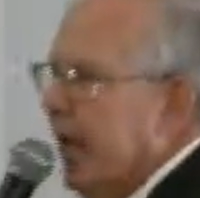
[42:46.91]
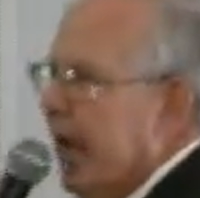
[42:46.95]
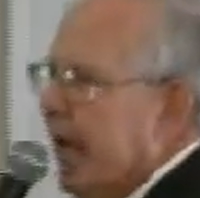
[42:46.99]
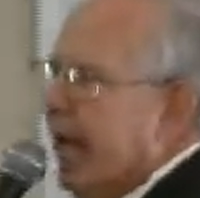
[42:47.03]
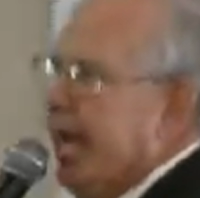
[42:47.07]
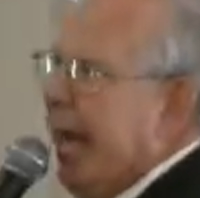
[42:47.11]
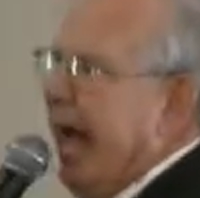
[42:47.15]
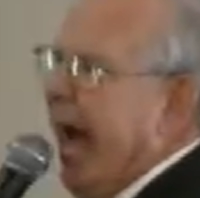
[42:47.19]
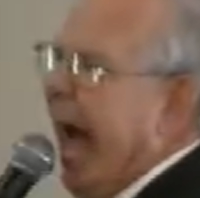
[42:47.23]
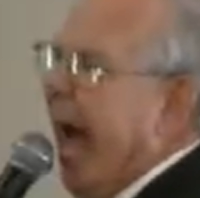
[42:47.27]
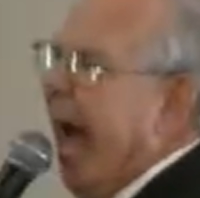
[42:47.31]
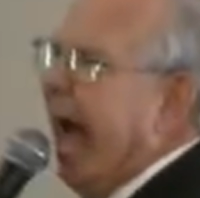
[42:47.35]

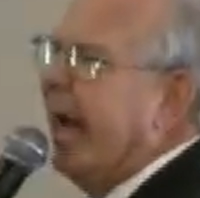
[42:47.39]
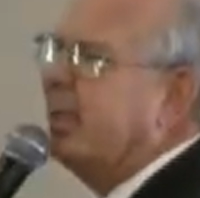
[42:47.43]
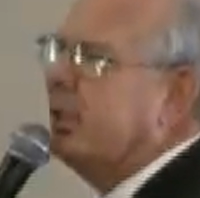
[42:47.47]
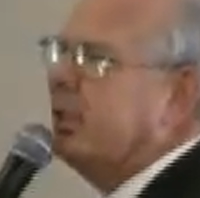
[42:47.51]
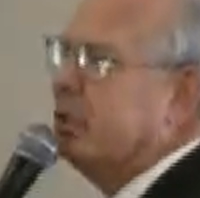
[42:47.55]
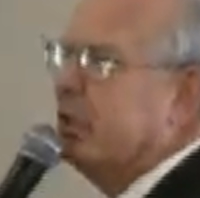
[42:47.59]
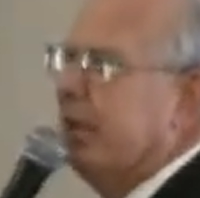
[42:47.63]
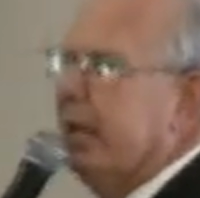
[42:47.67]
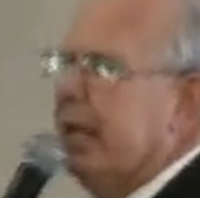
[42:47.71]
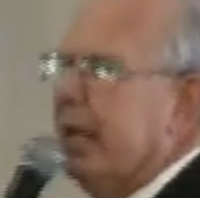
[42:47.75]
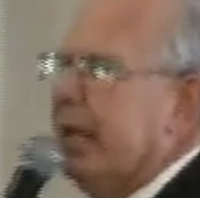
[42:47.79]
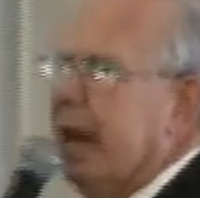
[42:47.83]
He
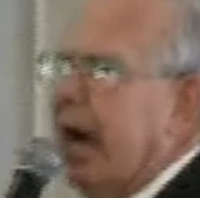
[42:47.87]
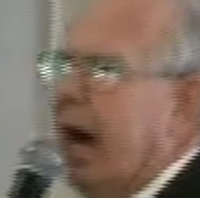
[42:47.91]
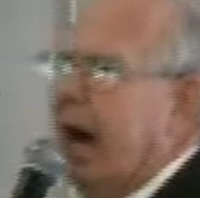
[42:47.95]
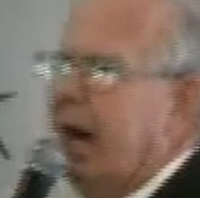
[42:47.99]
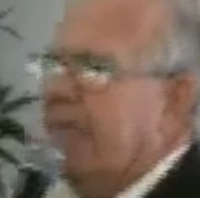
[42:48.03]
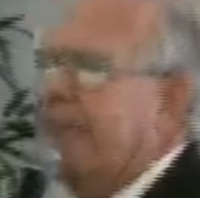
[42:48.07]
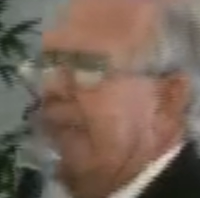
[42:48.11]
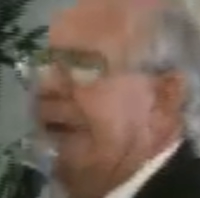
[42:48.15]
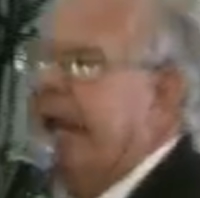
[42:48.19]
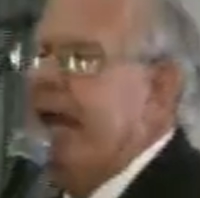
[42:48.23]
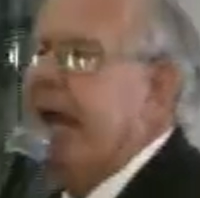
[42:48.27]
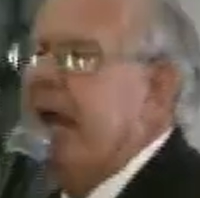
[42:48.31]
actually
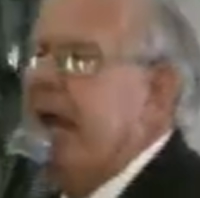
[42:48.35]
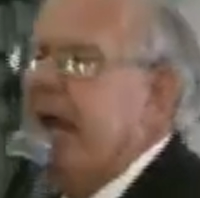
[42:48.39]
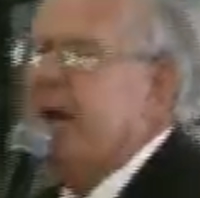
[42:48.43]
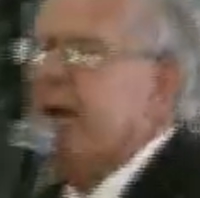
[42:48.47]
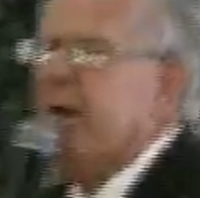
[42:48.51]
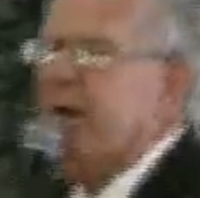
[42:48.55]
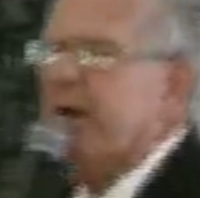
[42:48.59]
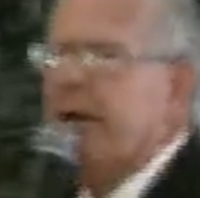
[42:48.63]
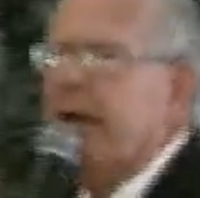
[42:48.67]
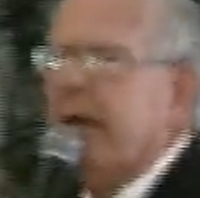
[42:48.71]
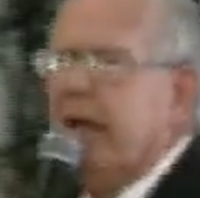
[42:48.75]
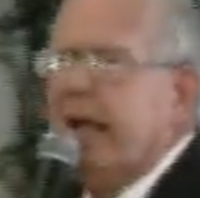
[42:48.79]

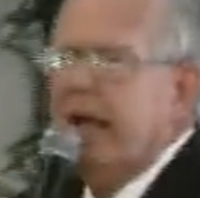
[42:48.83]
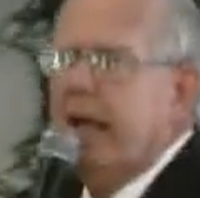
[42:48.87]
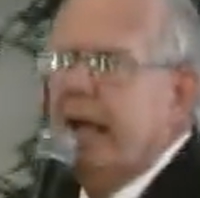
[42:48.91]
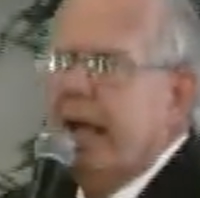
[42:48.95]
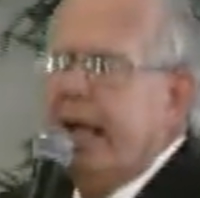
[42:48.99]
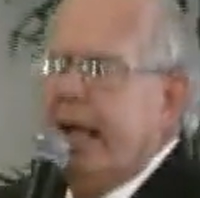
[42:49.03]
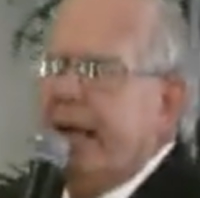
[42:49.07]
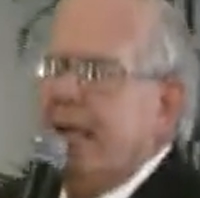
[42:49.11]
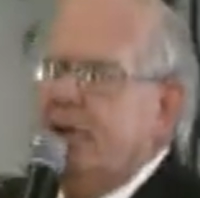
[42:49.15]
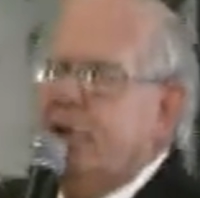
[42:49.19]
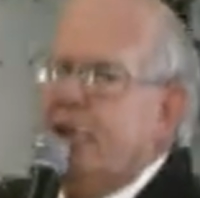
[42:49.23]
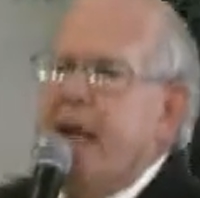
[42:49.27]
appeared
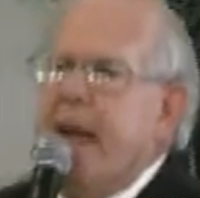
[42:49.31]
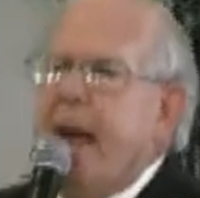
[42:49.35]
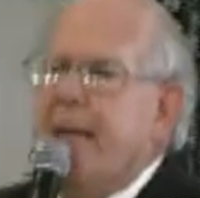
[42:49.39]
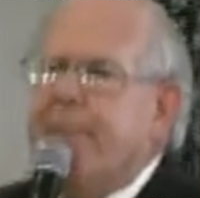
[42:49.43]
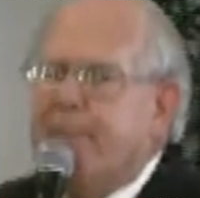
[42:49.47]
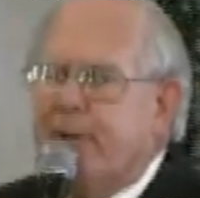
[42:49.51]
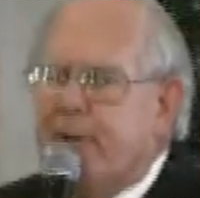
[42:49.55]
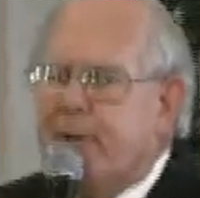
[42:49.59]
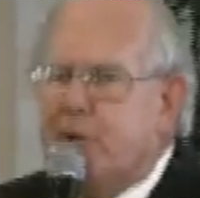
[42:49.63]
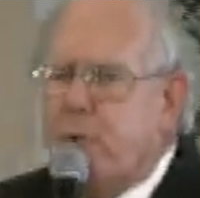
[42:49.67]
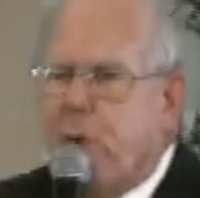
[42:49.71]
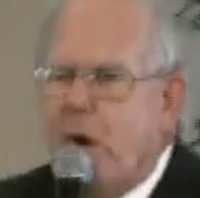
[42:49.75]
in
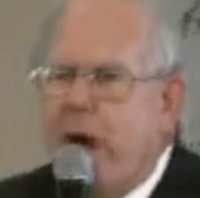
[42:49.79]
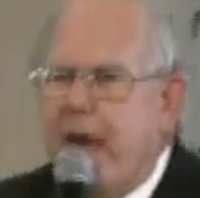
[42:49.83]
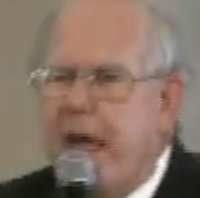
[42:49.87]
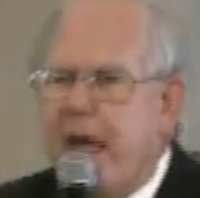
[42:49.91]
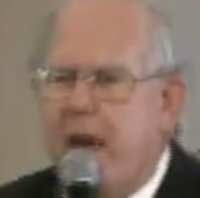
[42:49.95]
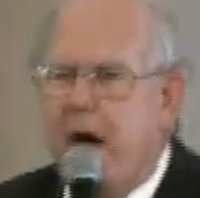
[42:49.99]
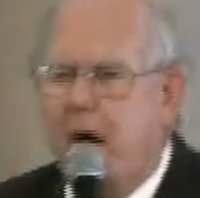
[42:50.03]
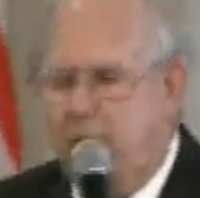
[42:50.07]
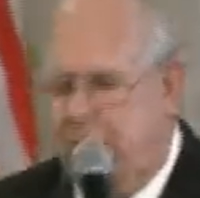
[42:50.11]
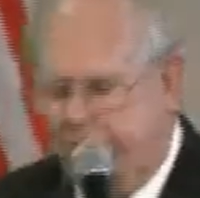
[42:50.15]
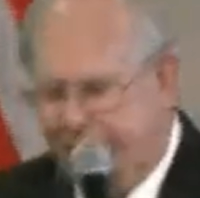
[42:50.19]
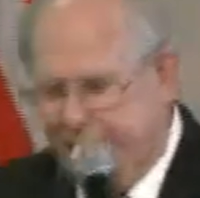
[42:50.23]
chapter
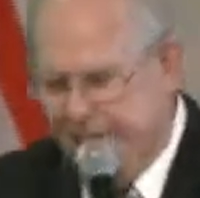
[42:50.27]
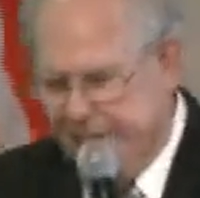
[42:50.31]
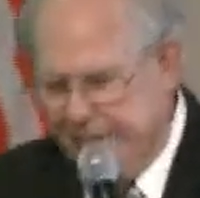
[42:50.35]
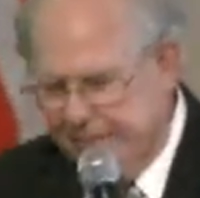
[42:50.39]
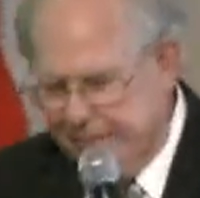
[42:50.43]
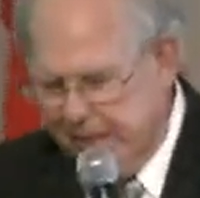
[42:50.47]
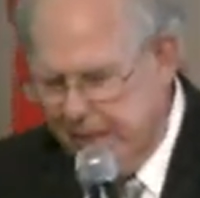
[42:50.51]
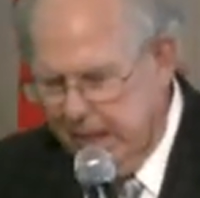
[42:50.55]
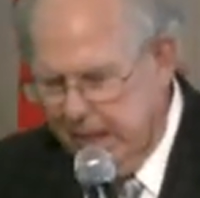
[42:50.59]
12